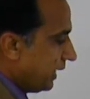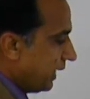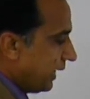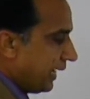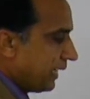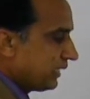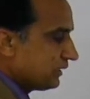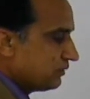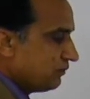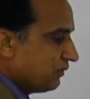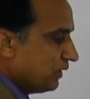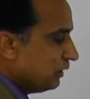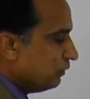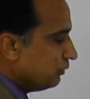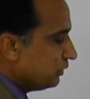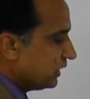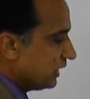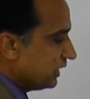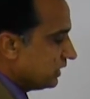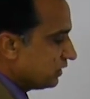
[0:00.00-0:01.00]
X
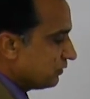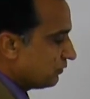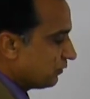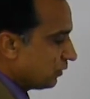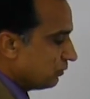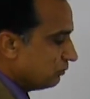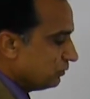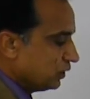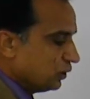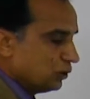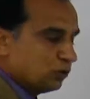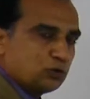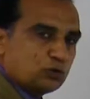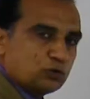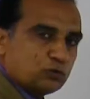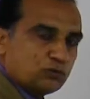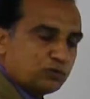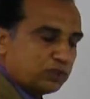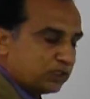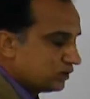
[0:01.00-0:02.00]
value changed from
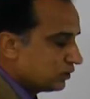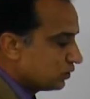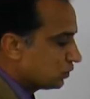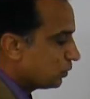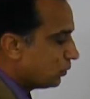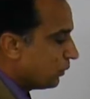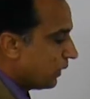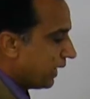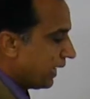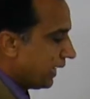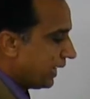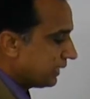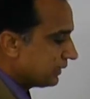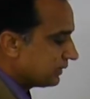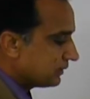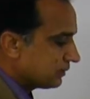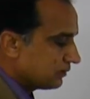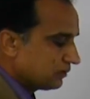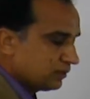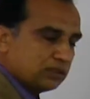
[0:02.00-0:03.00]
0 to 1. So
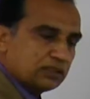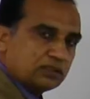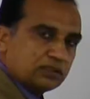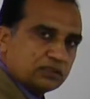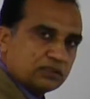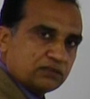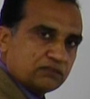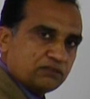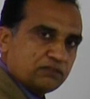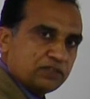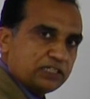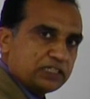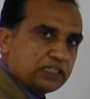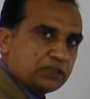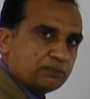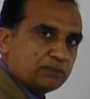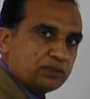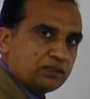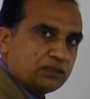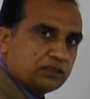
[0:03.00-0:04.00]
X
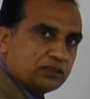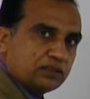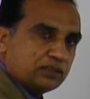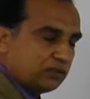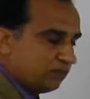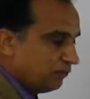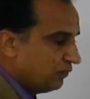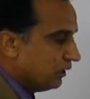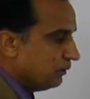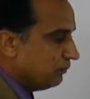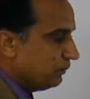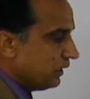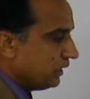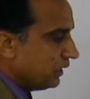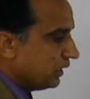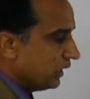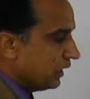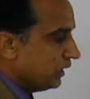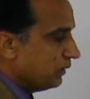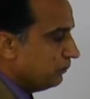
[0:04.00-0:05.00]
variable will
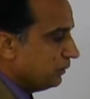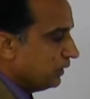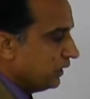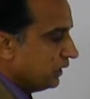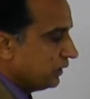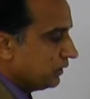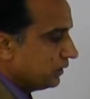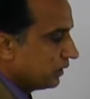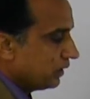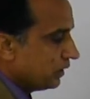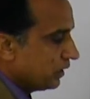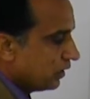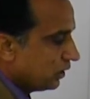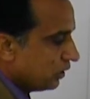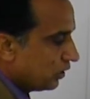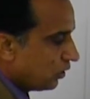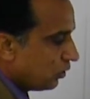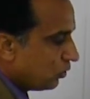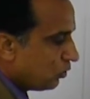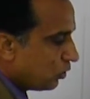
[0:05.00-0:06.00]
be eliminated.
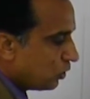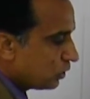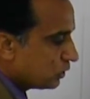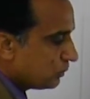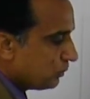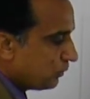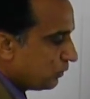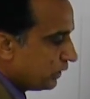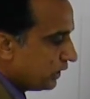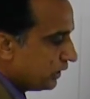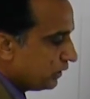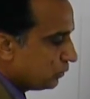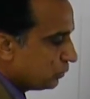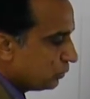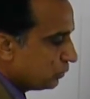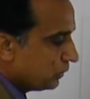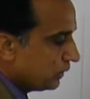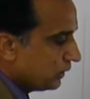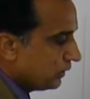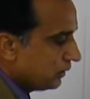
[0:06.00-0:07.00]
Now corresponding
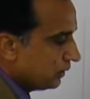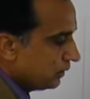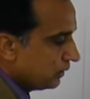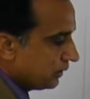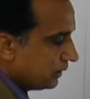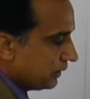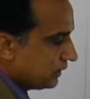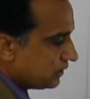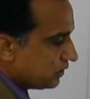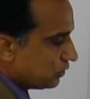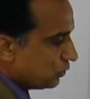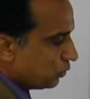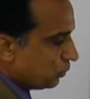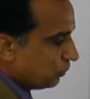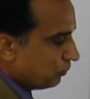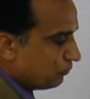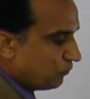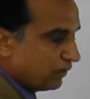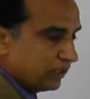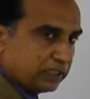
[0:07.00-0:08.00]
to this
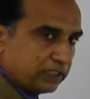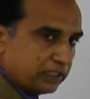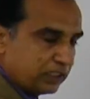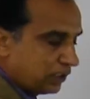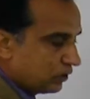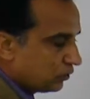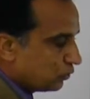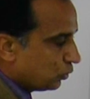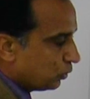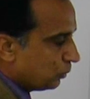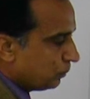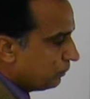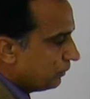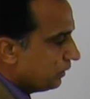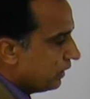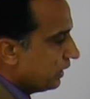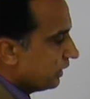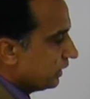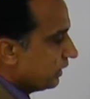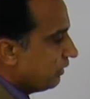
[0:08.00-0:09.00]
group, vertical group,
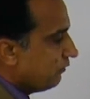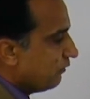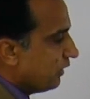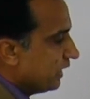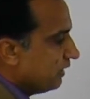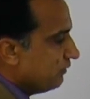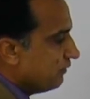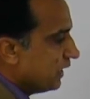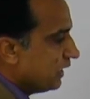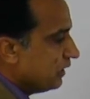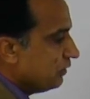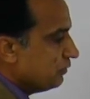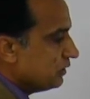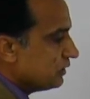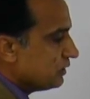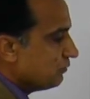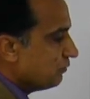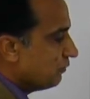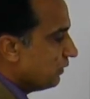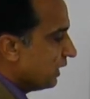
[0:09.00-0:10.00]
the Y value
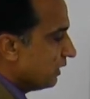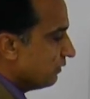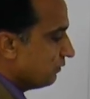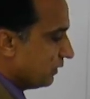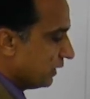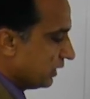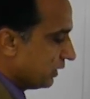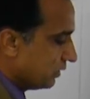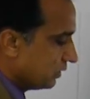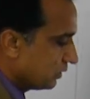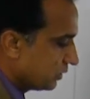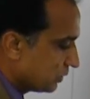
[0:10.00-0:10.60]
is 1, 1.